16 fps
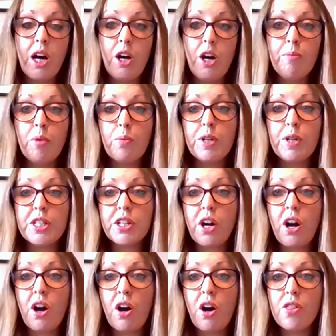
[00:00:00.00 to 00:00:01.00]
which
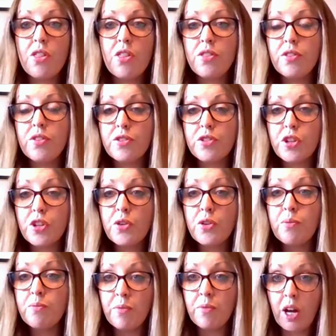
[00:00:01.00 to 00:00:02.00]
are two
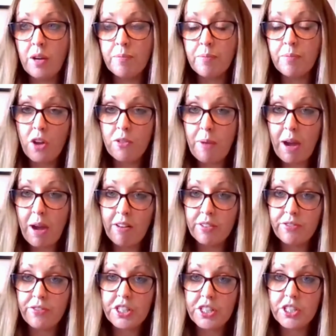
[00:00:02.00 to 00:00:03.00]
overbearing
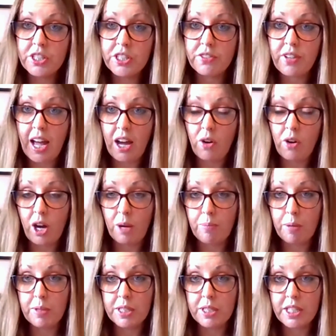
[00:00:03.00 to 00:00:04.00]
features of how our
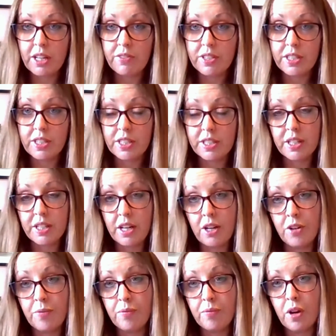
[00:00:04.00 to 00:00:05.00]
public services
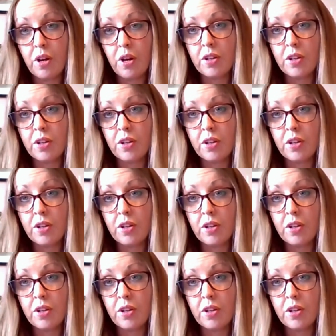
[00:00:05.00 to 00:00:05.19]
are